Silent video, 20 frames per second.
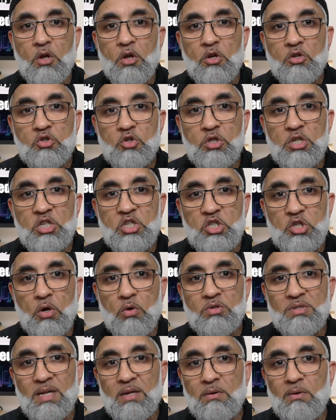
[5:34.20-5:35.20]
So this
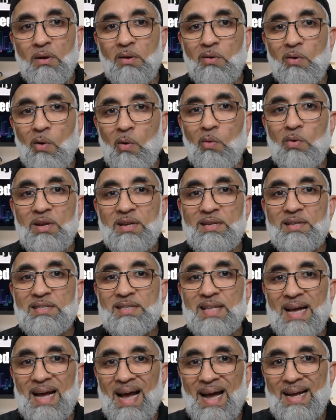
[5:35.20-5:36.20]
shows that not only does
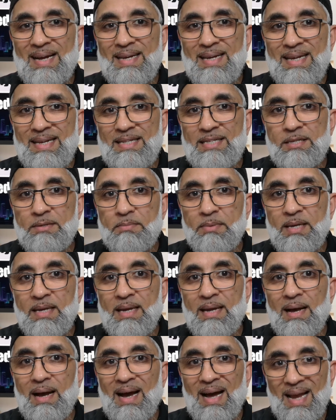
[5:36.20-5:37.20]
the act need to
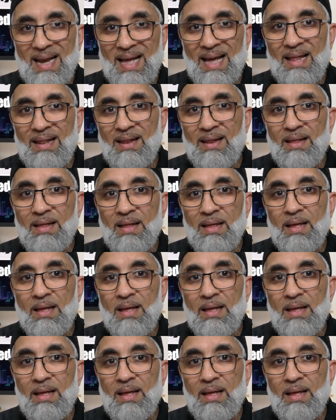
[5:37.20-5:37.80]
be halal,